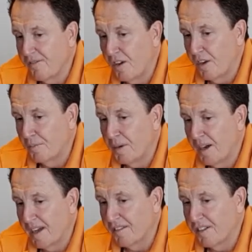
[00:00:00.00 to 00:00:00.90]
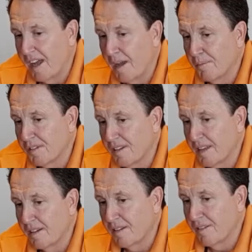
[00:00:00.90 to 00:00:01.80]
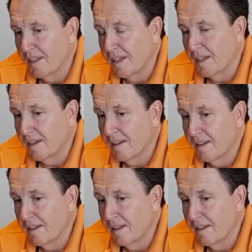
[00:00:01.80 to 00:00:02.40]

followed by exams at the end of the year.